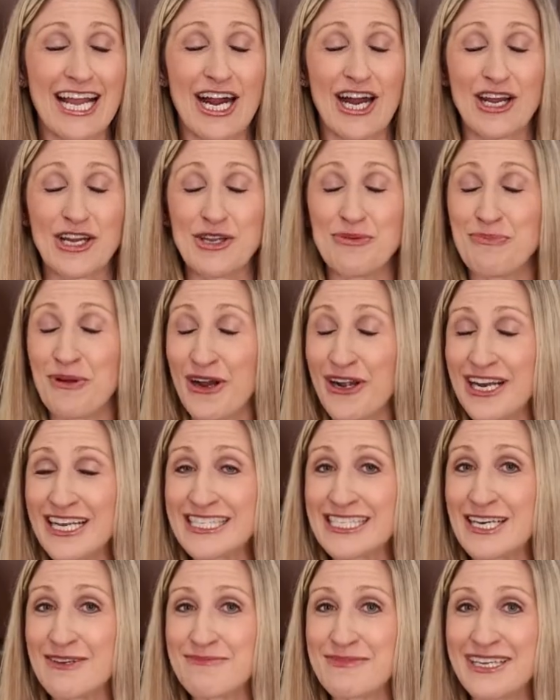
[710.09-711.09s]
are you burning
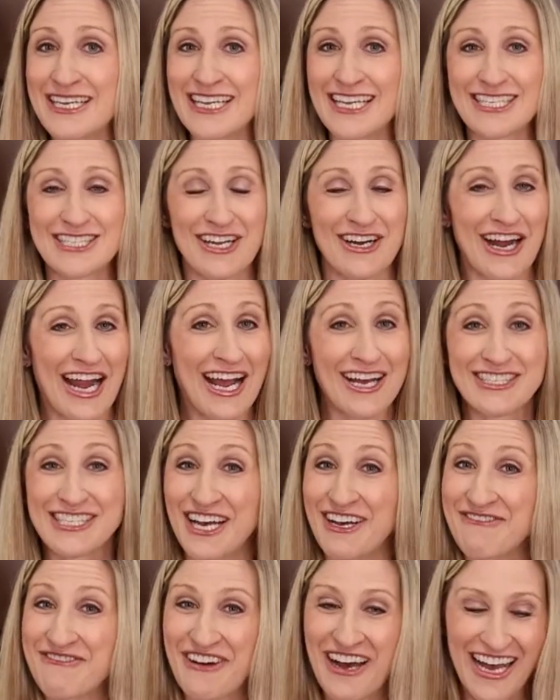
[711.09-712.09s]
something? Is our house
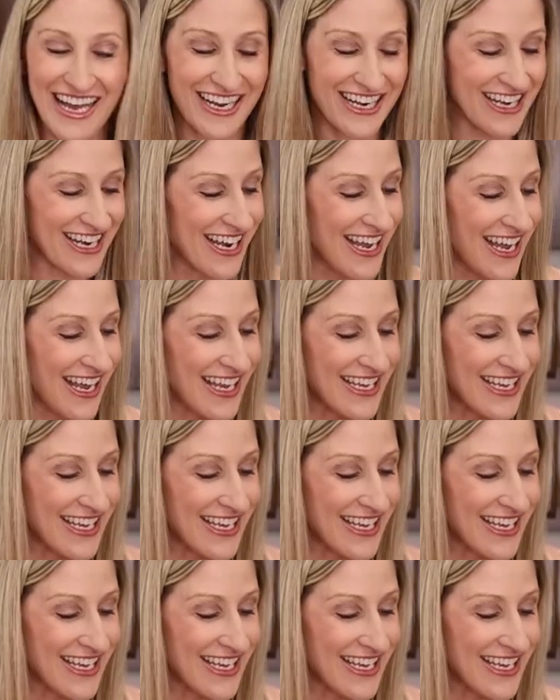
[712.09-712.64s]
on fire?